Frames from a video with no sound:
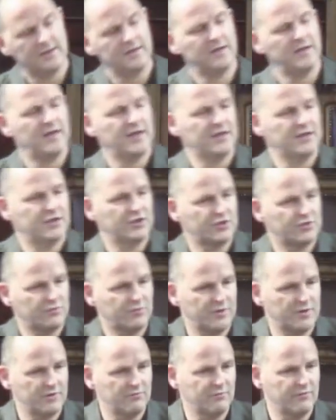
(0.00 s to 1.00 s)
and
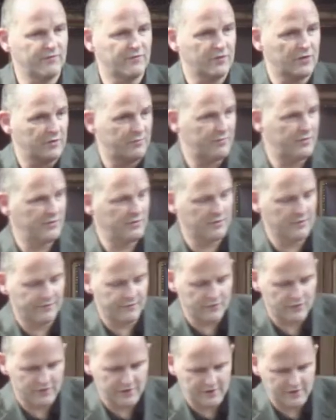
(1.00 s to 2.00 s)
when we've got the power of
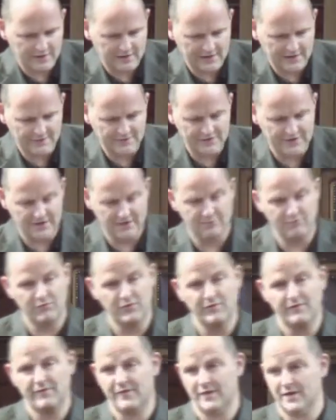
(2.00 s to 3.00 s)
God in our lives, then
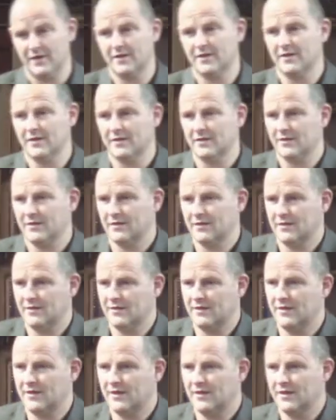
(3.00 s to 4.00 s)
we find that
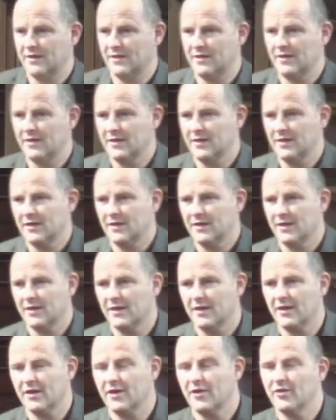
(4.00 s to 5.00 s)
they
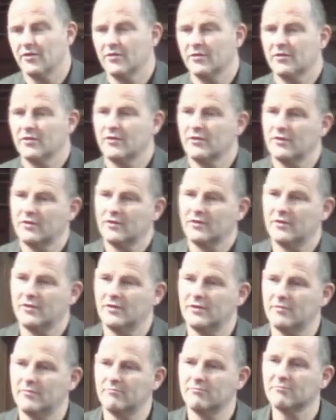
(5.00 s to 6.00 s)
are
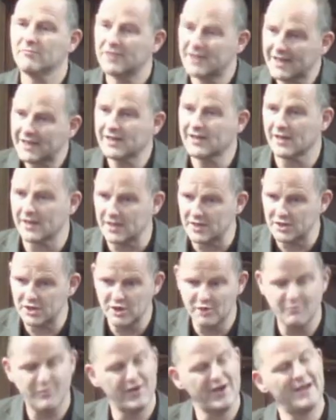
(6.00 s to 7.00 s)
the guidelines and
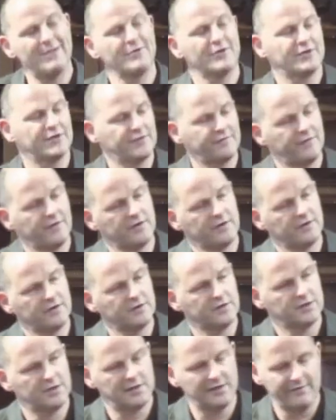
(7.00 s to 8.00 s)
the parameters for our
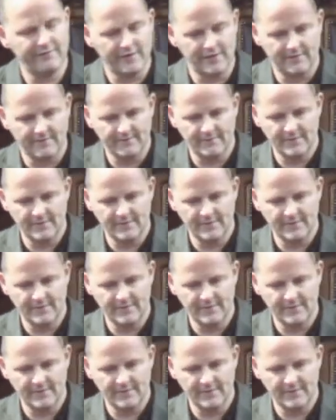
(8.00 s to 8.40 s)
Christian living.